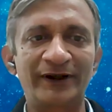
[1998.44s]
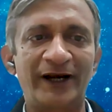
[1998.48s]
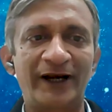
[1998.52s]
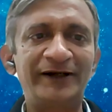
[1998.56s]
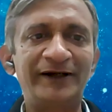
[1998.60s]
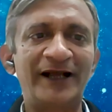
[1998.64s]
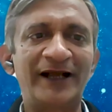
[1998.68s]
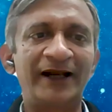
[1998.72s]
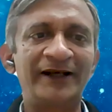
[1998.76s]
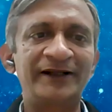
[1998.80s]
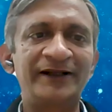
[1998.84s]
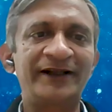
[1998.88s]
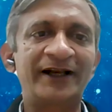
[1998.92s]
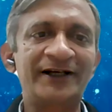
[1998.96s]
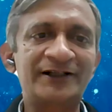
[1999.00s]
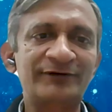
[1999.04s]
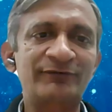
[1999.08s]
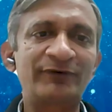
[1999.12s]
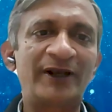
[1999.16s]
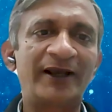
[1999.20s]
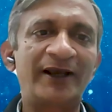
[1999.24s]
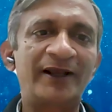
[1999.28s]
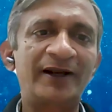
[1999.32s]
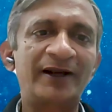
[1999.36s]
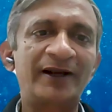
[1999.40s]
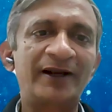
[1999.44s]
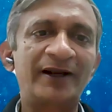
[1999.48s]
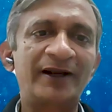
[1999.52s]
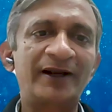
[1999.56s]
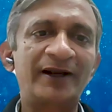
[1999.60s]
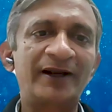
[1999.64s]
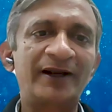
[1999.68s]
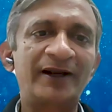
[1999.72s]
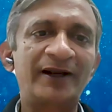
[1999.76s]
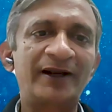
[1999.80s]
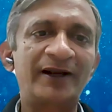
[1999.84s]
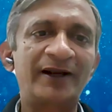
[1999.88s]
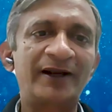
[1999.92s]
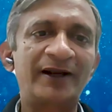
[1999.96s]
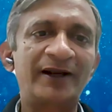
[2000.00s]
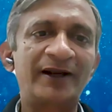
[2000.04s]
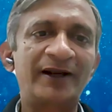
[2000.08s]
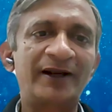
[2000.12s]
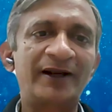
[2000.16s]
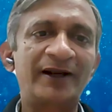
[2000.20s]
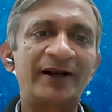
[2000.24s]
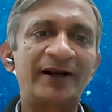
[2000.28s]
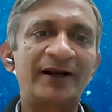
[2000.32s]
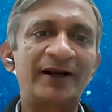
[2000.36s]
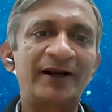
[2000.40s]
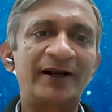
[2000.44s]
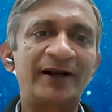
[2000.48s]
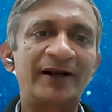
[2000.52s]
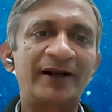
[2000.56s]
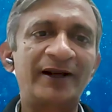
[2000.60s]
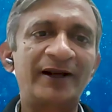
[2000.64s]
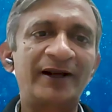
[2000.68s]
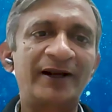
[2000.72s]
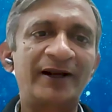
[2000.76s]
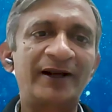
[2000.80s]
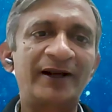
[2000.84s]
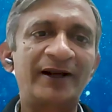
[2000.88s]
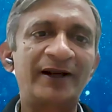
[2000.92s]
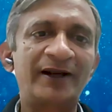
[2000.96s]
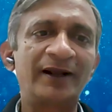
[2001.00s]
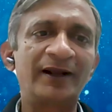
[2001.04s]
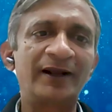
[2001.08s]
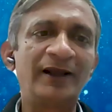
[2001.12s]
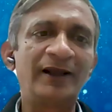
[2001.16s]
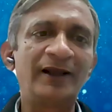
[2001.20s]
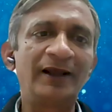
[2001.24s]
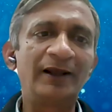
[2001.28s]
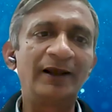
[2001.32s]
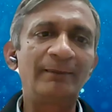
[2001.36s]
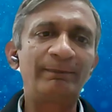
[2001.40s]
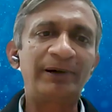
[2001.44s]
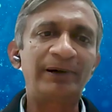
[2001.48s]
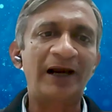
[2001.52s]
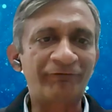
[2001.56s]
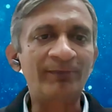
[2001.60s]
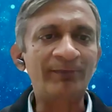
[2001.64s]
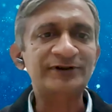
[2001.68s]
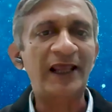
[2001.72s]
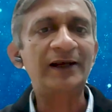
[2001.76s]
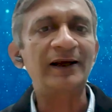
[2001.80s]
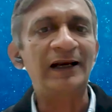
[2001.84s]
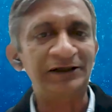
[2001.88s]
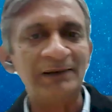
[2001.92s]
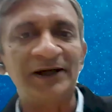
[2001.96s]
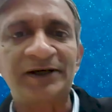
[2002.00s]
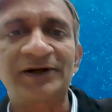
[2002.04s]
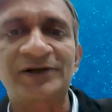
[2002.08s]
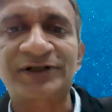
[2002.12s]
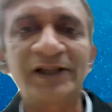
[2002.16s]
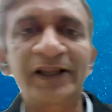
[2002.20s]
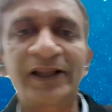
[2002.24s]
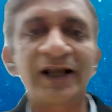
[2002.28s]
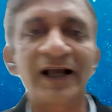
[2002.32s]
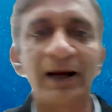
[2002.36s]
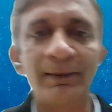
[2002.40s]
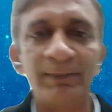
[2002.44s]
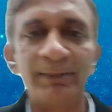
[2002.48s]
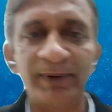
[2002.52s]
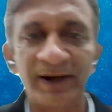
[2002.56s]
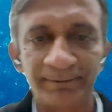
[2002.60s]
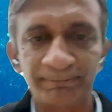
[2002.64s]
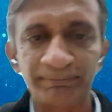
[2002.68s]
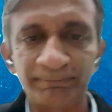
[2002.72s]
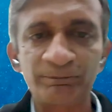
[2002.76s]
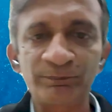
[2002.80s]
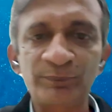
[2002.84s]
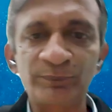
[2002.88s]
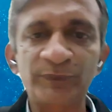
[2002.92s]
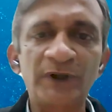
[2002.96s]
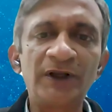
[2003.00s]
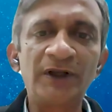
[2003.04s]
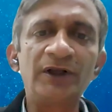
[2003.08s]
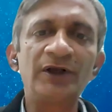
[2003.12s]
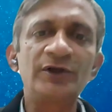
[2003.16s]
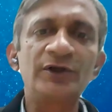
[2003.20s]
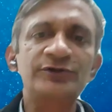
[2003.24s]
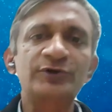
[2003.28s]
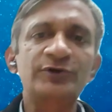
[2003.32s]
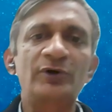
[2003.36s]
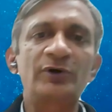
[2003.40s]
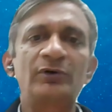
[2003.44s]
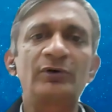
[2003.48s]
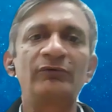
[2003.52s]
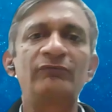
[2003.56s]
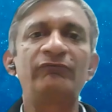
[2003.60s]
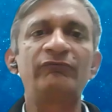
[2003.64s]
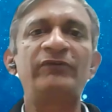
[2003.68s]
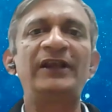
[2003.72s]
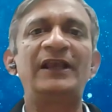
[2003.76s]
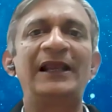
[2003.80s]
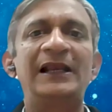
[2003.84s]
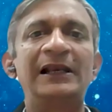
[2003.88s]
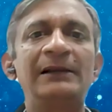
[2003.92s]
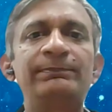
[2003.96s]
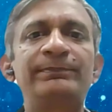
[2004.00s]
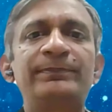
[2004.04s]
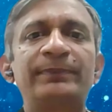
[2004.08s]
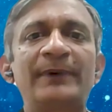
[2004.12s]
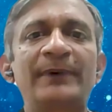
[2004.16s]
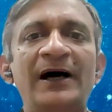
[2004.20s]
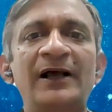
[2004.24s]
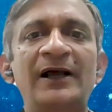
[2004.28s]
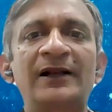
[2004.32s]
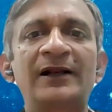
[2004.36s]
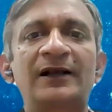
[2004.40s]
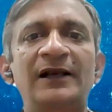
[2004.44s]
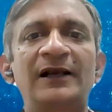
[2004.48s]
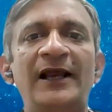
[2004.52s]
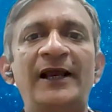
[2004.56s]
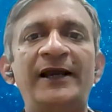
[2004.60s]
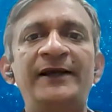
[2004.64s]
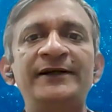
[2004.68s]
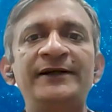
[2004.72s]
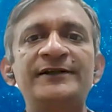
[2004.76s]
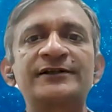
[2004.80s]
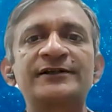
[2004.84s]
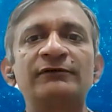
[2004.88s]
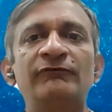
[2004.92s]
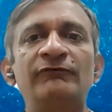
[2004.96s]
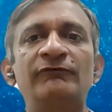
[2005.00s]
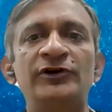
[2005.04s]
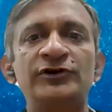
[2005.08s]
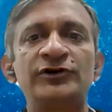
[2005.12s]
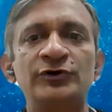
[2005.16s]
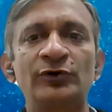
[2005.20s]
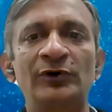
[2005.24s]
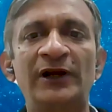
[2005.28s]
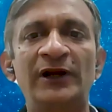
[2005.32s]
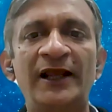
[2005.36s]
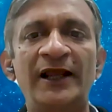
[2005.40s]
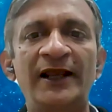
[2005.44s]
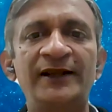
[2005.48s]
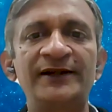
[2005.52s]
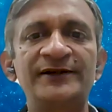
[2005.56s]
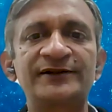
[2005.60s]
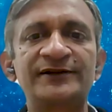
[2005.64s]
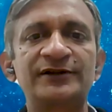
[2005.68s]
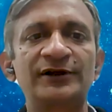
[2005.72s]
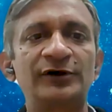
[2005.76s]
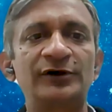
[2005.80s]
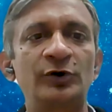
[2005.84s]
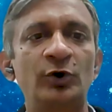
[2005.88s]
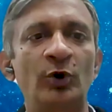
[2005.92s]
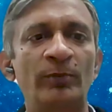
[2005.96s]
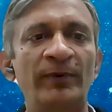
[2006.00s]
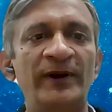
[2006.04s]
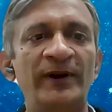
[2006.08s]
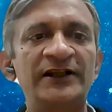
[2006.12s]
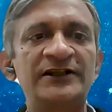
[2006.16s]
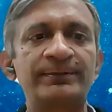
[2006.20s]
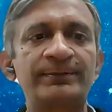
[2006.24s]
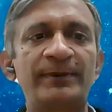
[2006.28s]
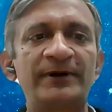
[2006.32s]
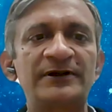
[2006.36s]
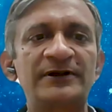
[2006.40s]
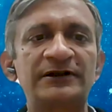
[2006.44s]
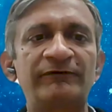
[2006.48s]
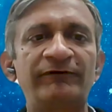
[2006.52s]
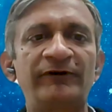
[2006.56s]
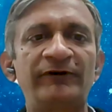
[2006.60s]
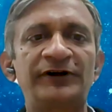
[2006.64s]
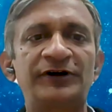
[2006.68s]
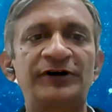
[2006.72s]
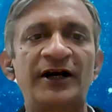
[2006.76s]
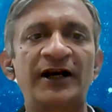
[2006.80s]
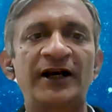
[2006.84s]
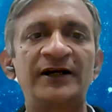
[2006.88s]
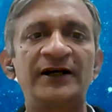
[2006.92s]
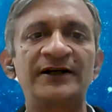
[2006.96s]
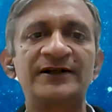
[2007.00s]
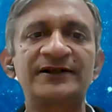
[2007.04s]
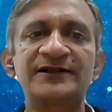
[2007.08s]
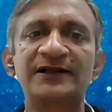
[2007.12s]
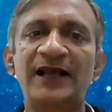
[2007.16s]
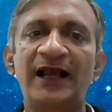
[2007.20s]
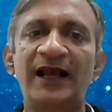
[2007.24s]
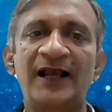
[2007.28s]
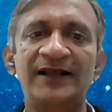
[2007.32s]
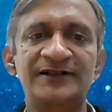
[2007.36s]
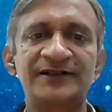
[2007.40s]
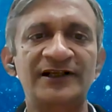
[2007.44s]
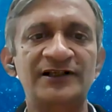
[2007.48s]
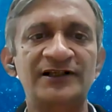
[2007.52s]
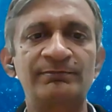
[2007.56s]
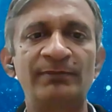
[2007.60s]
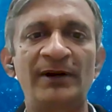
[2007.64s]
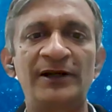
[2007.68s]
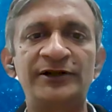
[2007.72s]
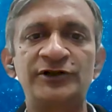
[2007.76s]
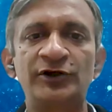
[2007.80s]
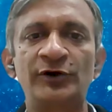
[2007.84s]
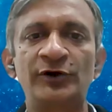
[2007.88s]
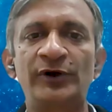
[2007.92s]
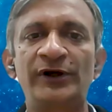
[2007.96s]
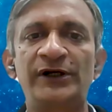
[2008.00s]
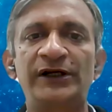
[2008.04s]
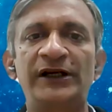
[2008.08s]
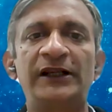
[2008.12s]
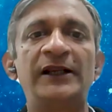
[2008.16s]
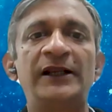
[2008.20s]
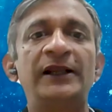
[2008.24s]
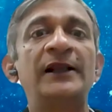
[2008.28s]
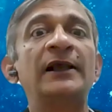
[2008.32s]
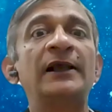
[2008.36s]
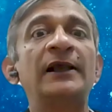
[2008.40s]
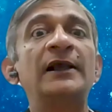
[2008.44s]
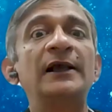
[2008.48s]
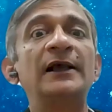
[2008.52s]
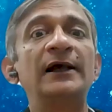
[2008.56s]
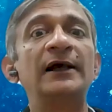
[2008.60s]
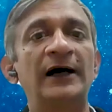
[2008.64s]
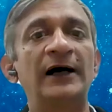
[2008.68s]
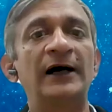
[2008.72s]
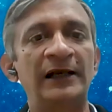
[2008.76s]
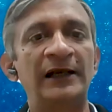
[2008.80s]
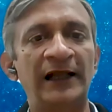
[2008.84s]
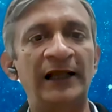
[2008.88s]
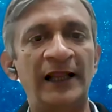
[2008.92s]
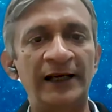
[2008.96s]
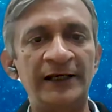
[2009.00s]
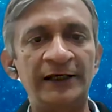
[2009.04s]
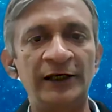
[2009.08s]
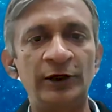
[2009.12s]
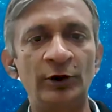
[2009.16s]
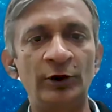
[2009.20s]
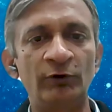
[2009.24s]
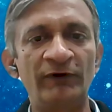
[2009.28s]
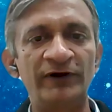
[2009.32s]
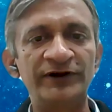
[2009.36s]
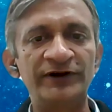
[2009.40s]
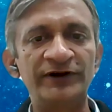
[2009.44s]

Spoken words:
right? And that's where platforms like LTIMindtree Crystal, they come in. So we help our clients visualize domain-specific trends, assess maturity, align